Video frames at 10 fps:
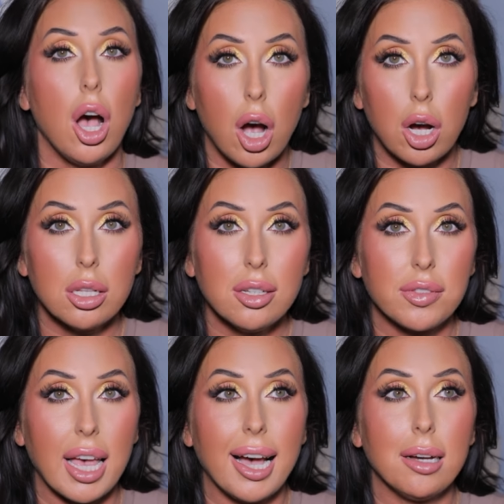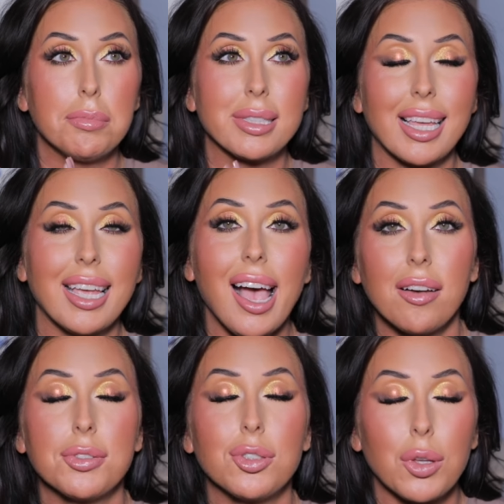all of that, but they
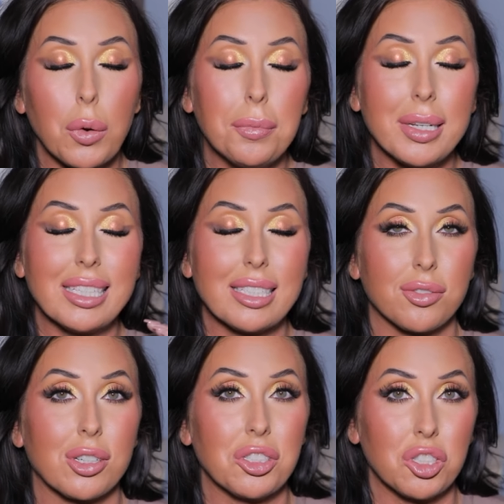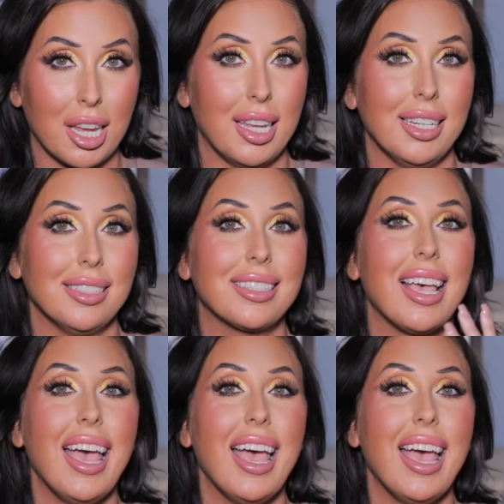have so many different shades,